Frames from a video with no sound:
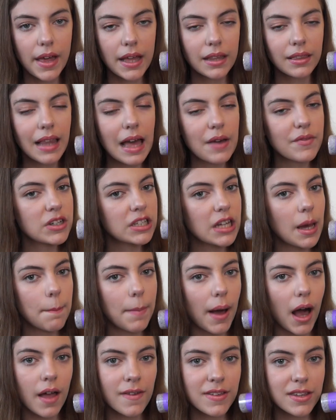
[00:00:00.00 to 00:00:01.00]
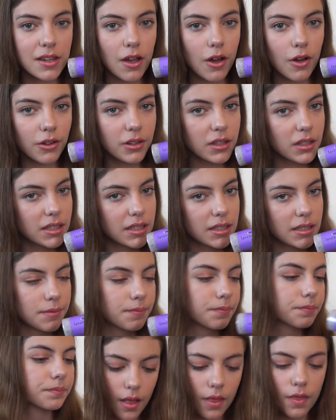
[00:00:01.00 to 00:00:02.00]
then lavender bath salts,
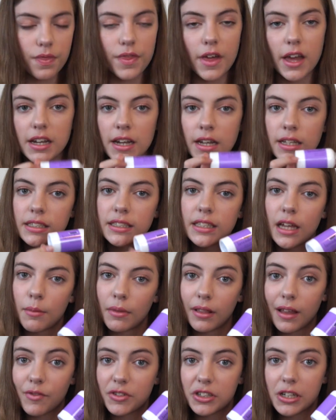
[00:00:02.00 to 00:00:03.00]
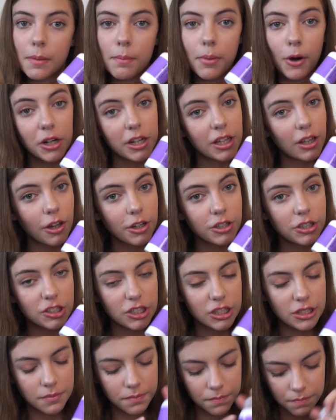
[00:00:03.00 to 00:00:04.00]
then some lavender body
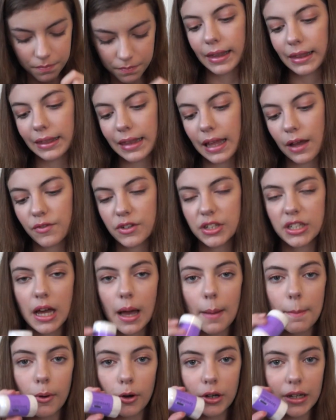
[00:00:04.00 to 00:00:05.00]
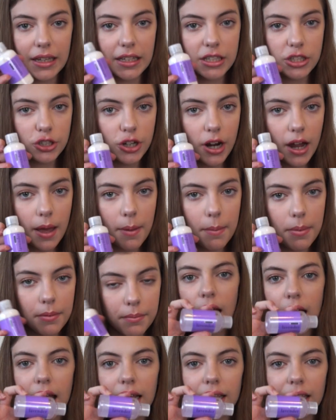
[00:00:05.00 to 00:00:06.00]
lotion, lavender body scrub,
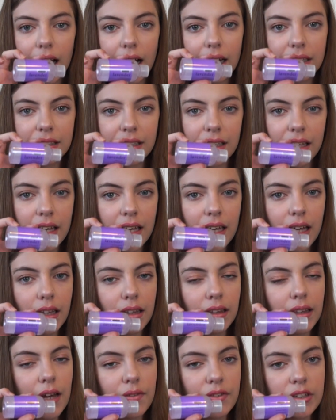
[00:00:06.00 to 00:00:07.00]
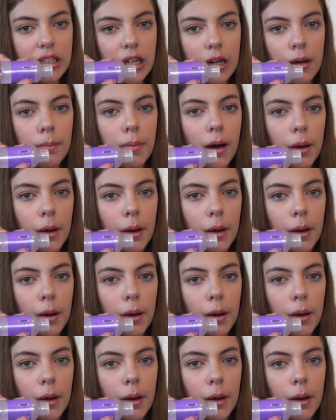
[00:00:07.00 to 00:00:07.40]
and lastly, lavender